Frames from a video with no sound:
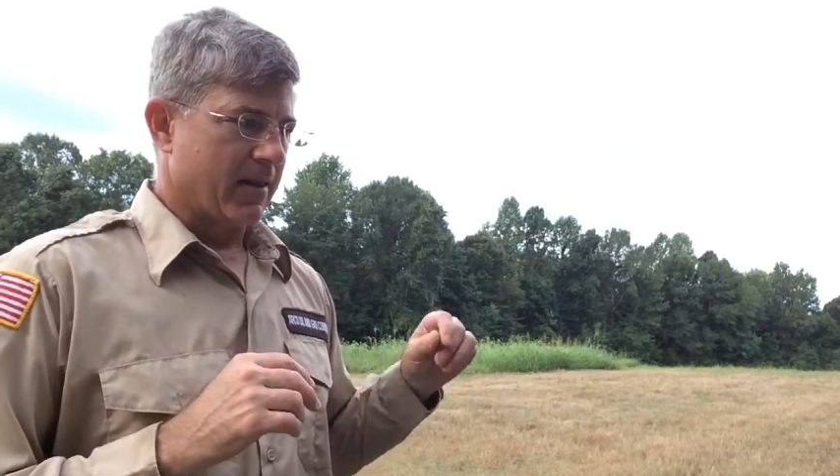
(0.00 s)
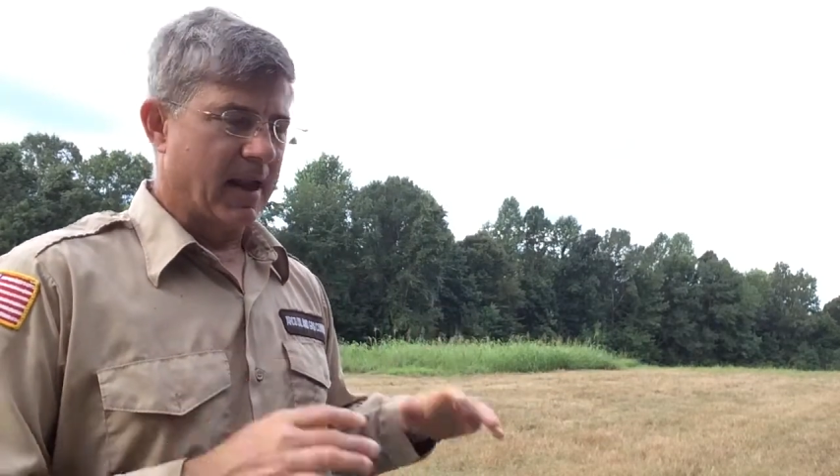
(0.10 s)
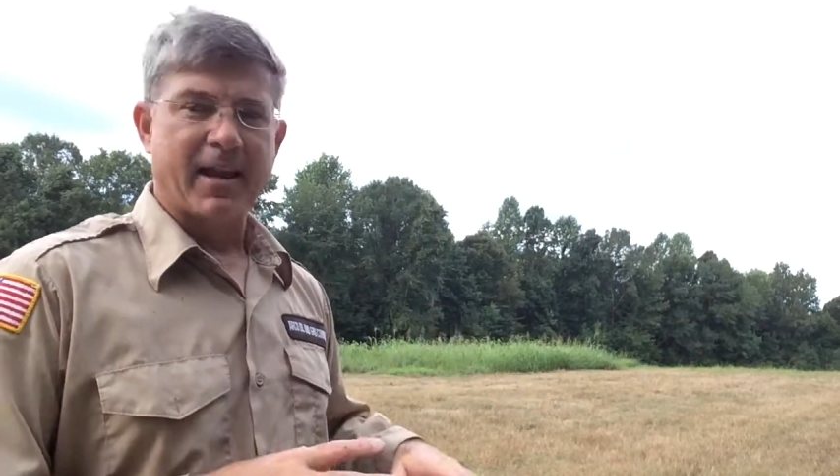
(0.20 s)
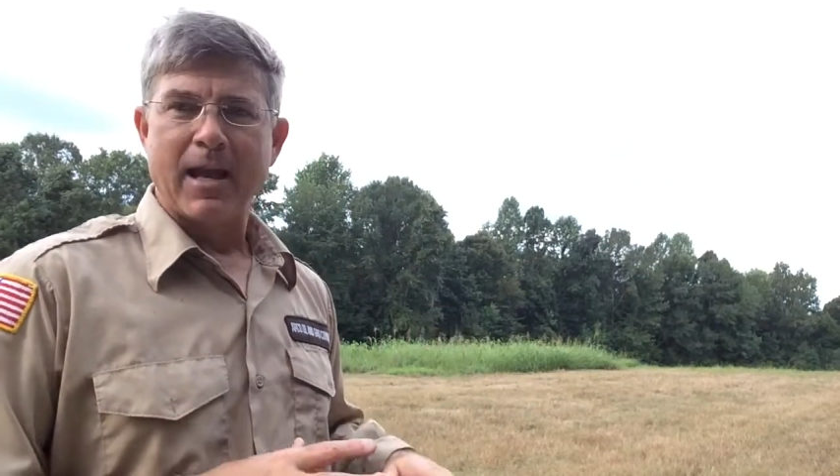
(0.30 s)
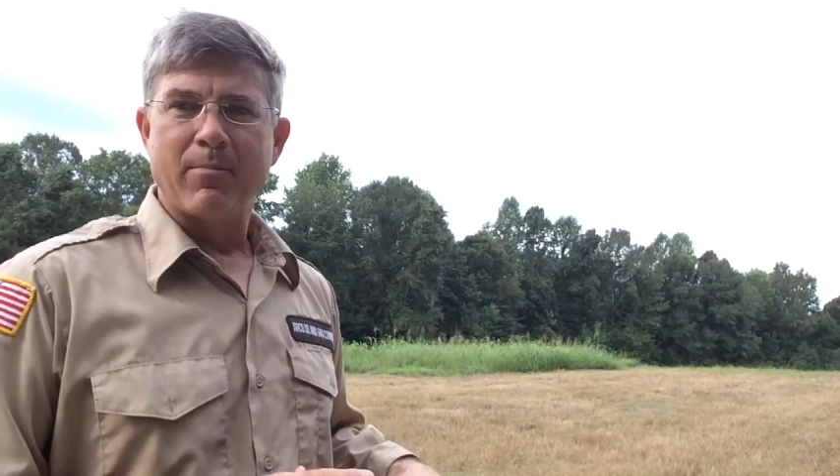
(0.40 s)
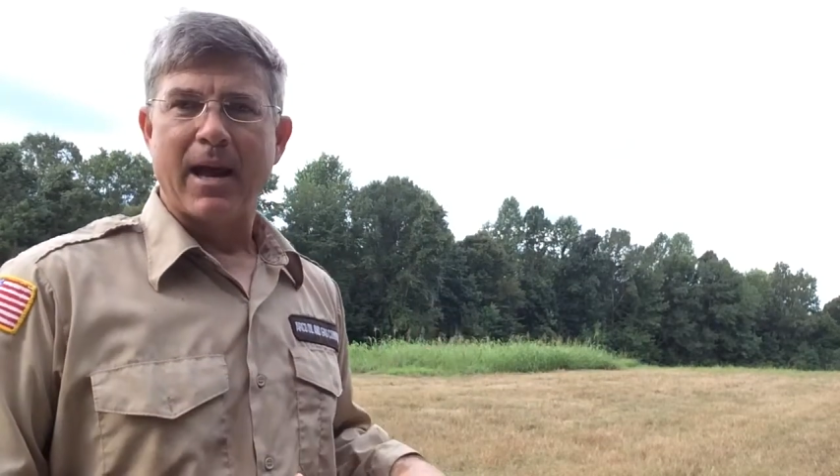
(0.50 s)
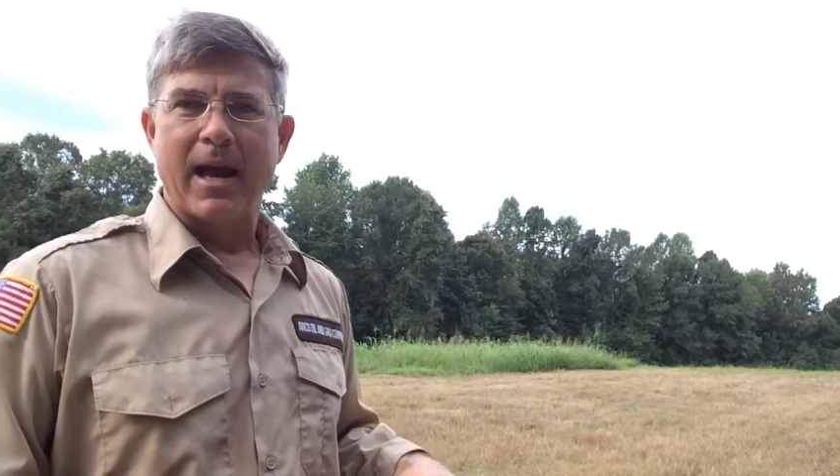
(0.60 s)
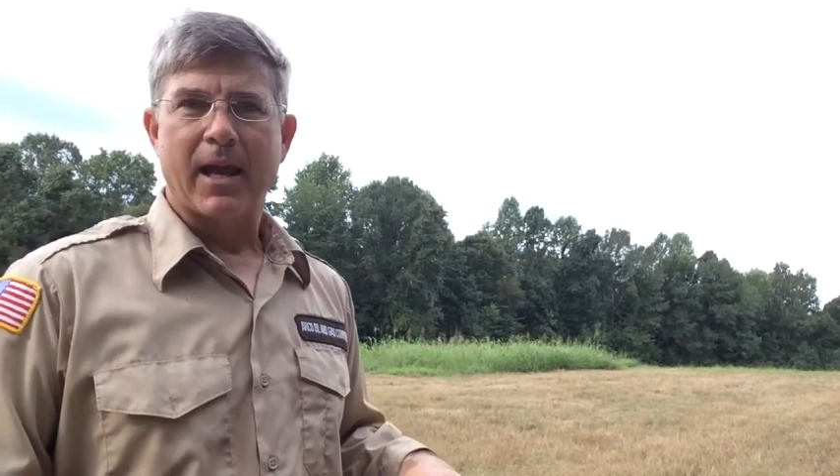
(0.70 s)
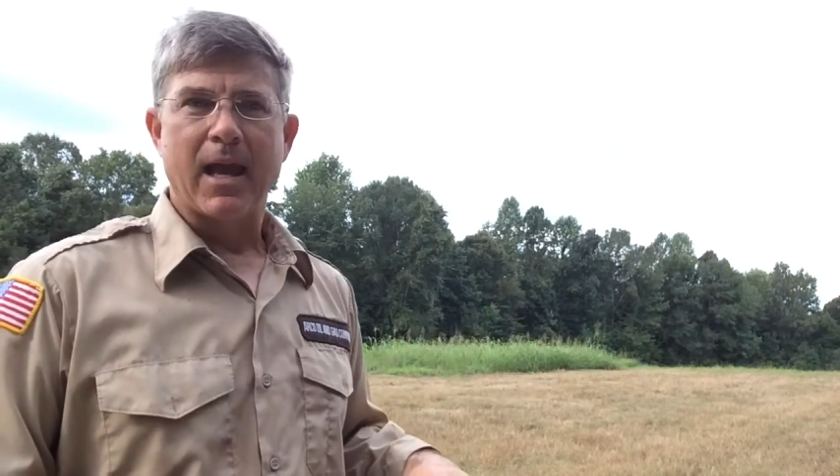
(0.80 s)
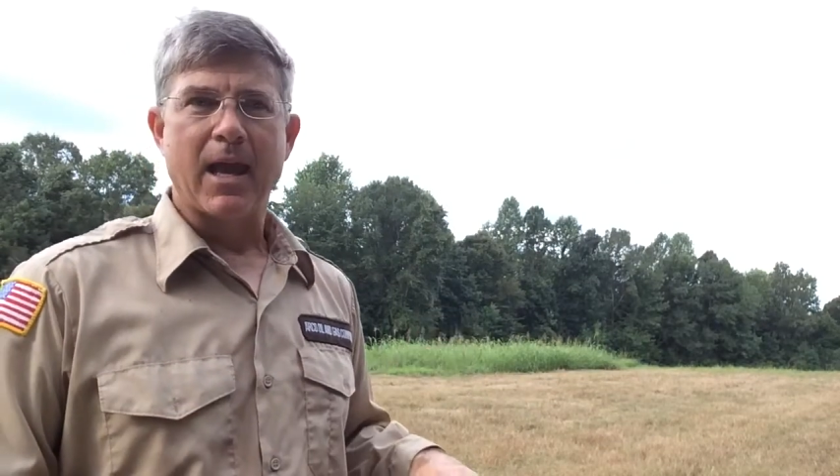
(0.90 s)
I came
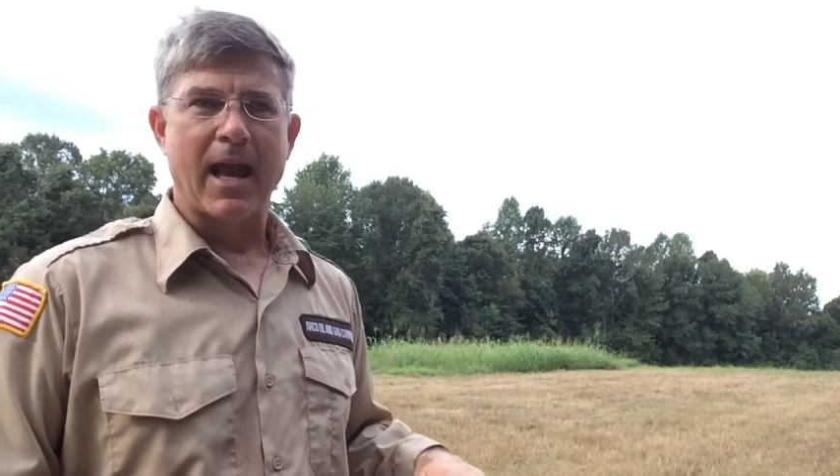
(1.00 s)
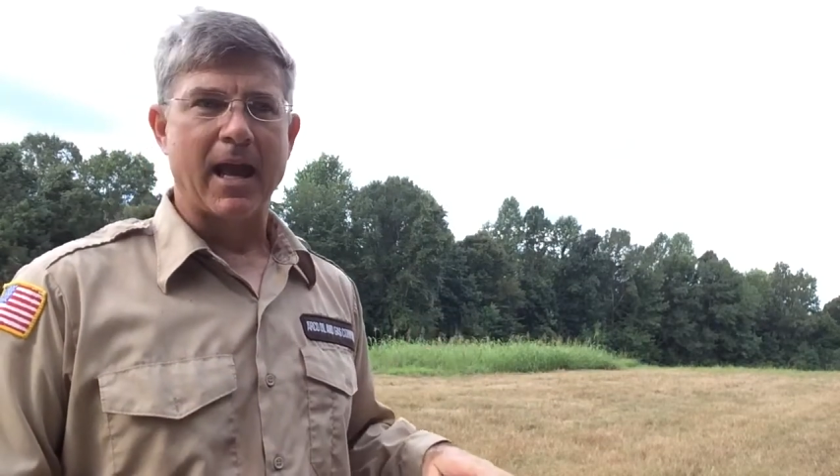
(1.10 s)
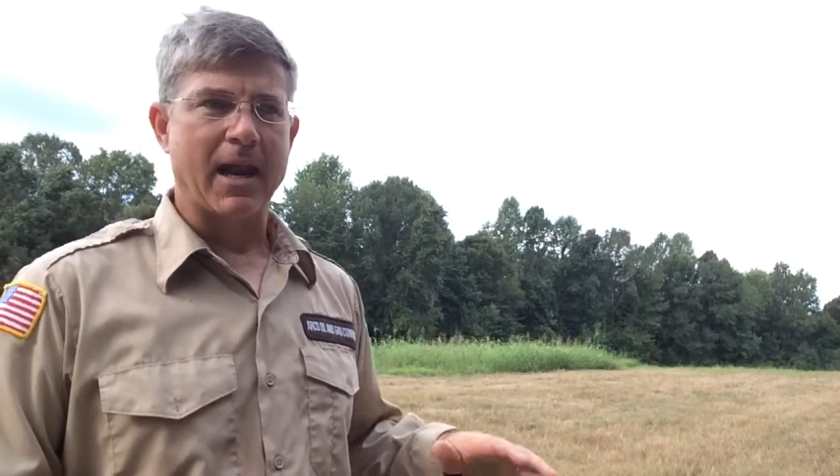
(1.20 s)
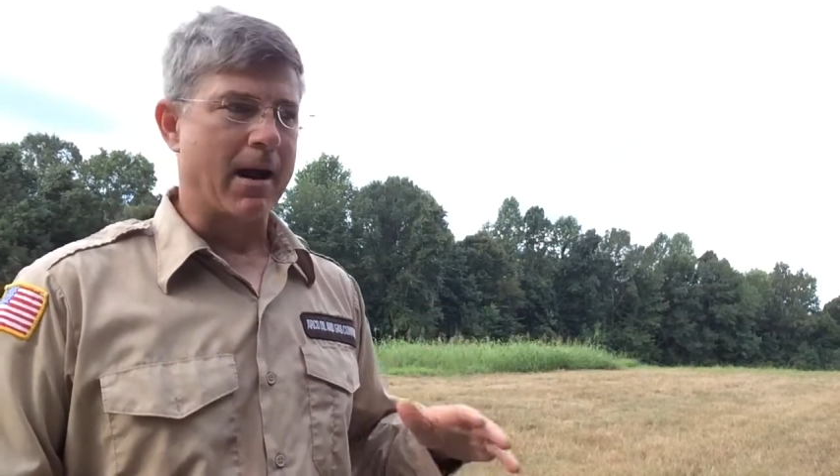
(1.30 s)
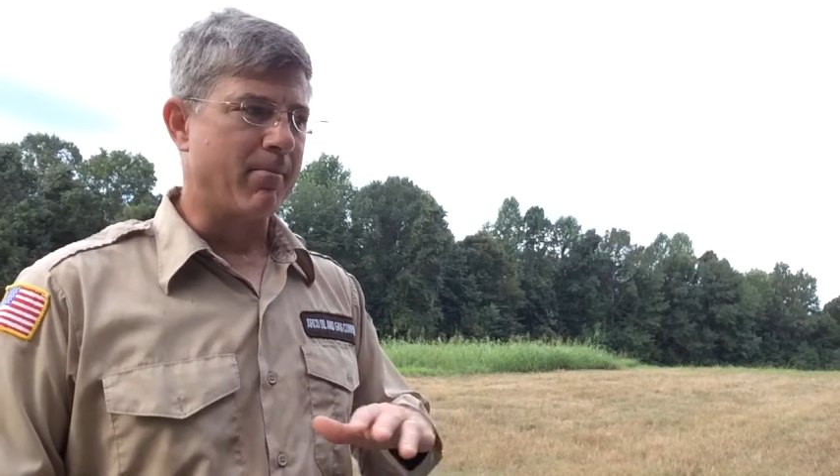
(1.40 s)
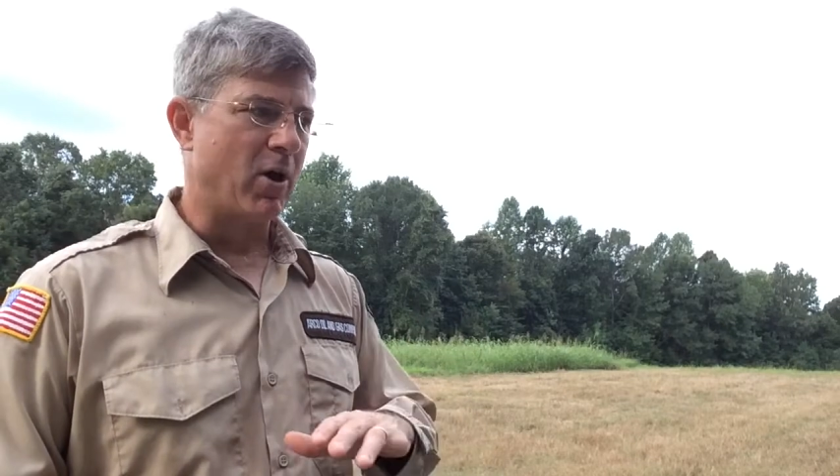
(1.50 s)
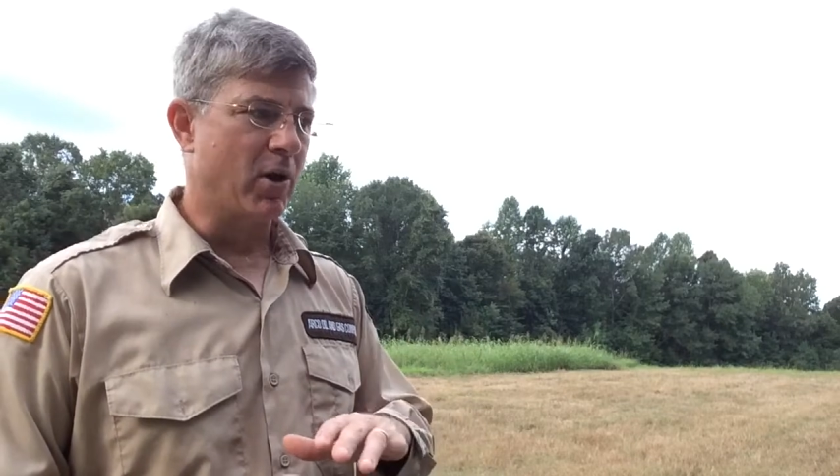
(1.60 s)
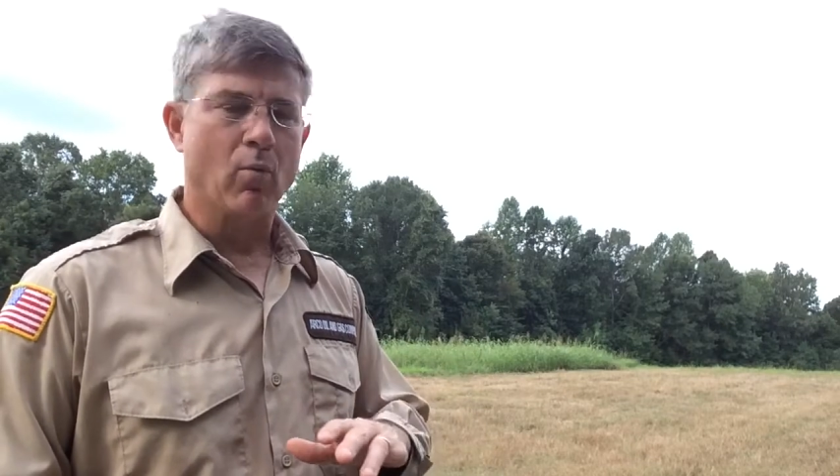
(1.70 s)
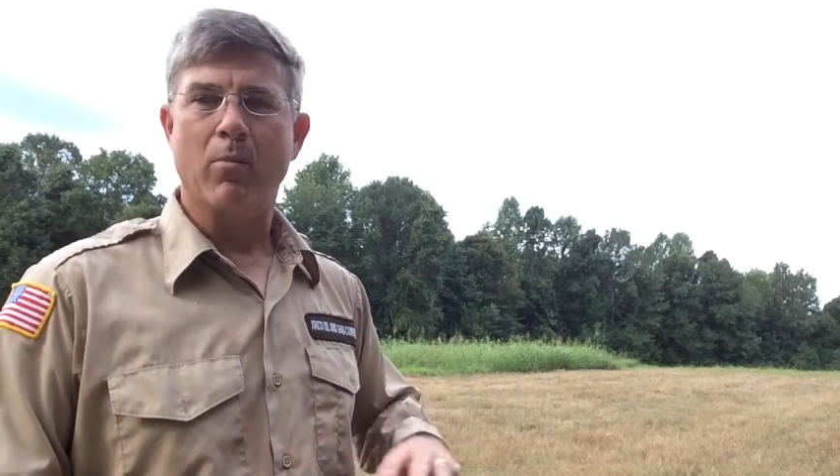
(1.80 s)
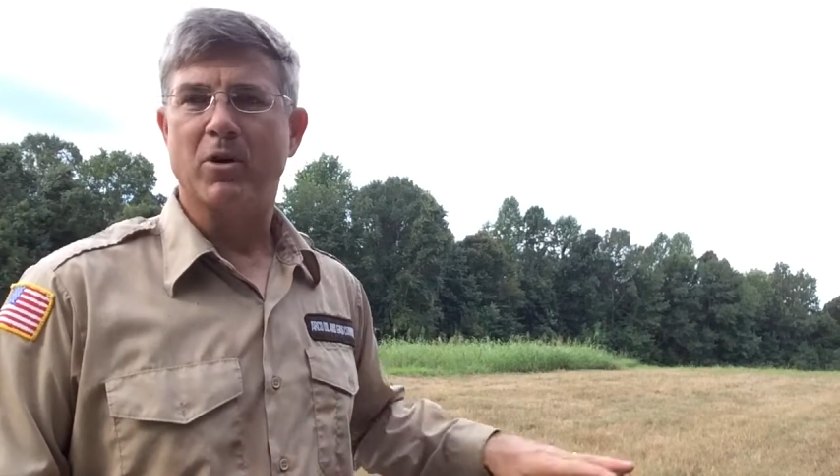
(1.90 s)
back and I
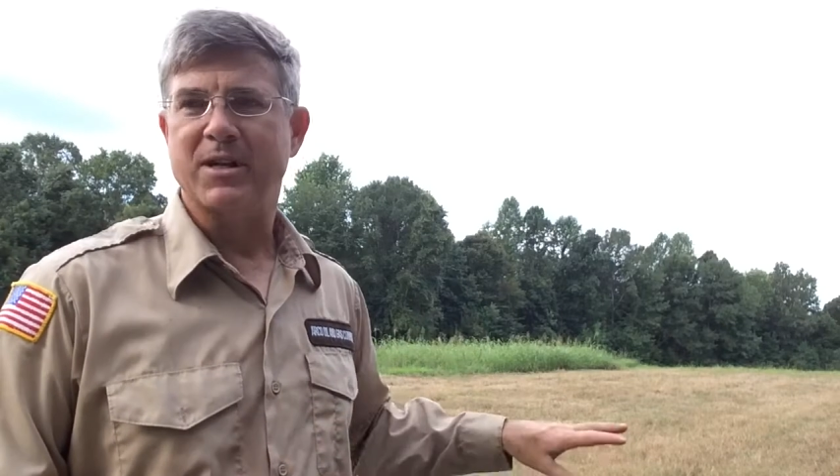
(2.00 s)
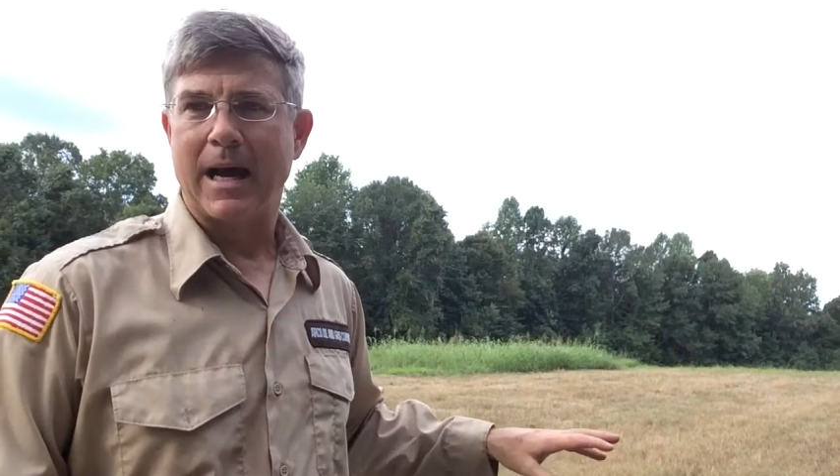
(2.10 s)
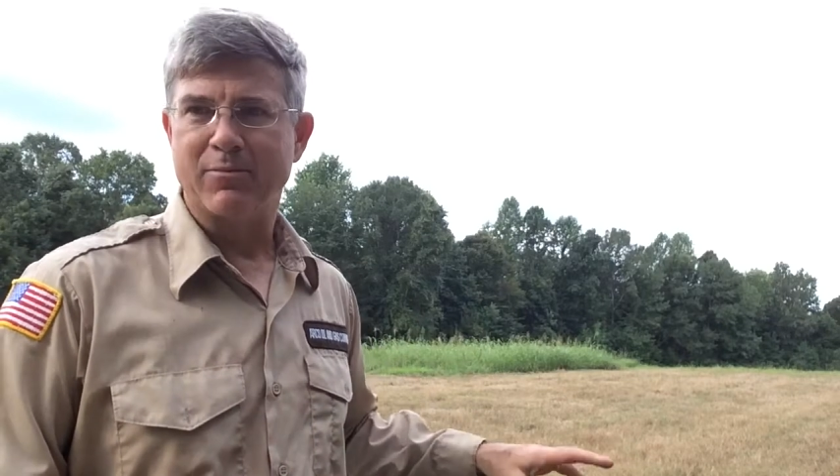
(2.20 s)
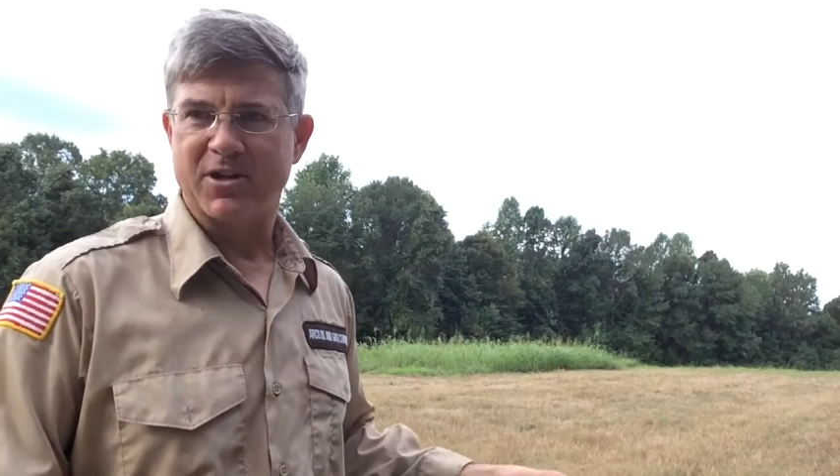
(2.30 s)
mowed it one more time.